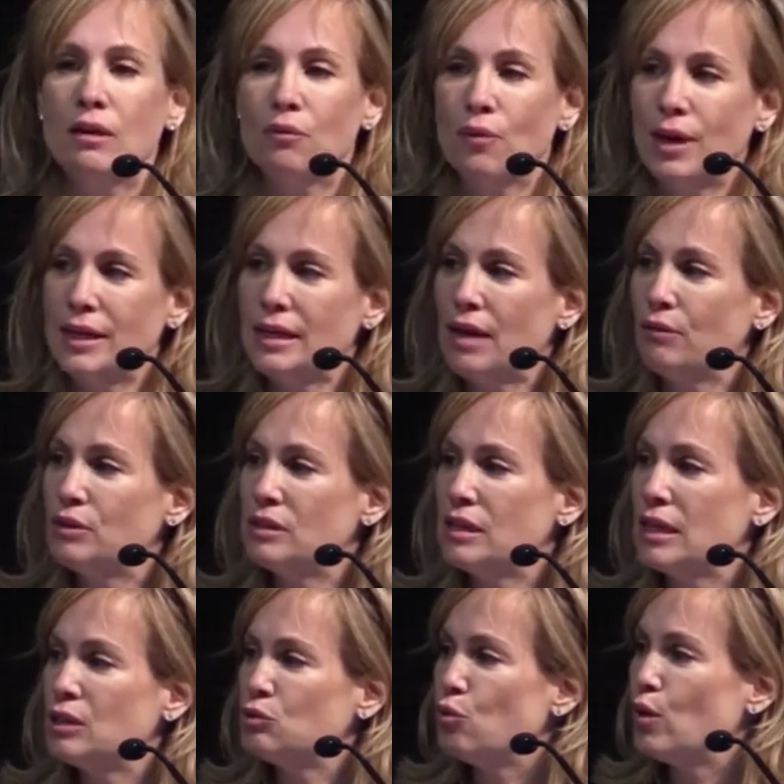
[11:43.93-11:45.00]
right now it's
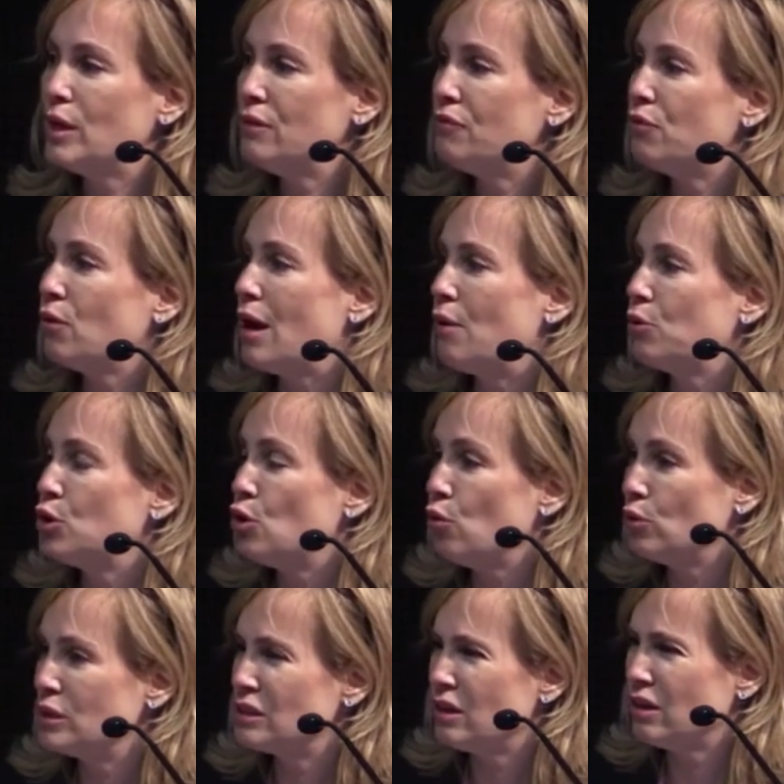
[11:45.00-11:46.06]
saying 24-hour
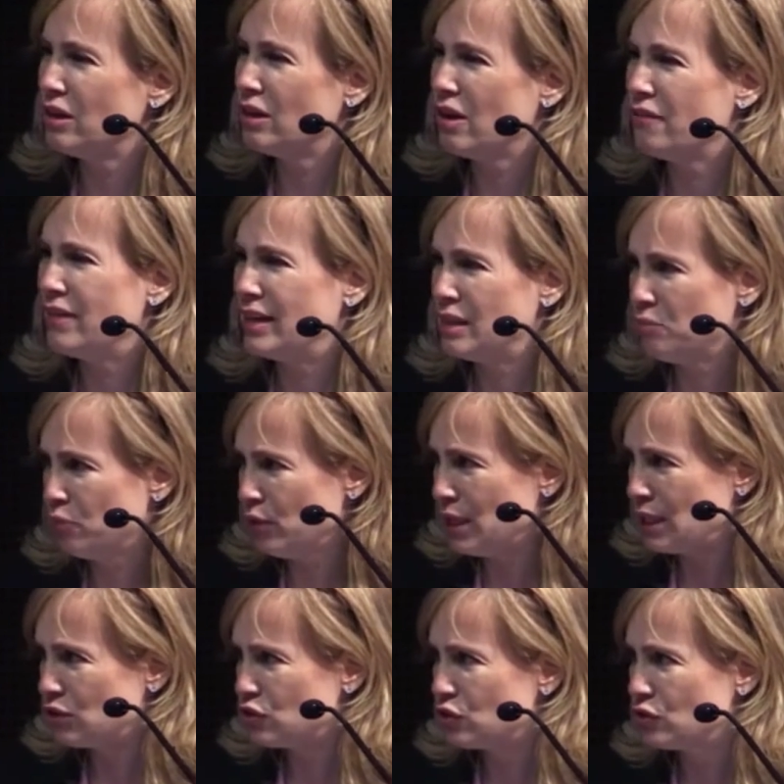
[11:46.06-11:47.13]
notice of any
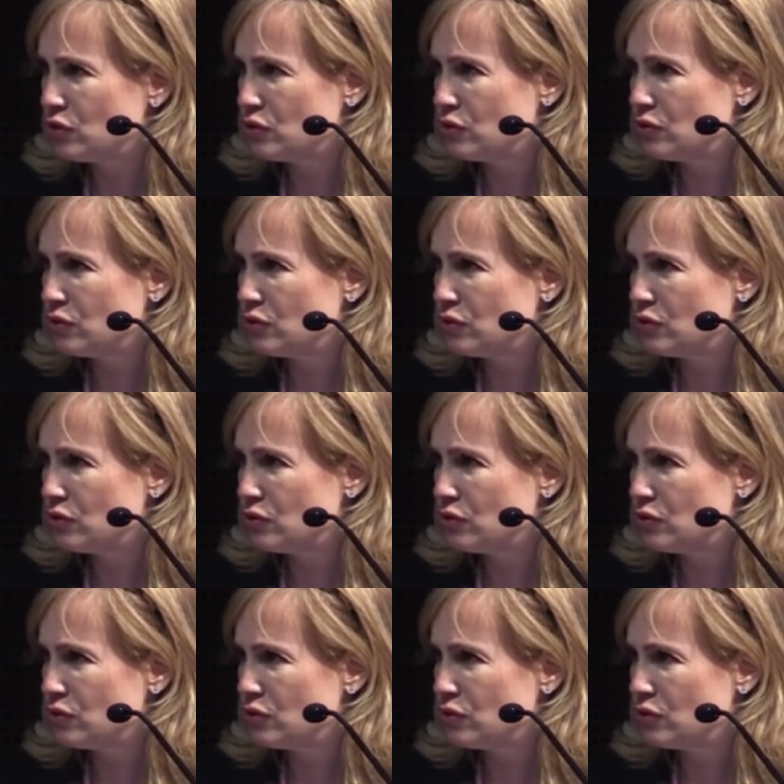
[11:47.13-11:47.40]
breach.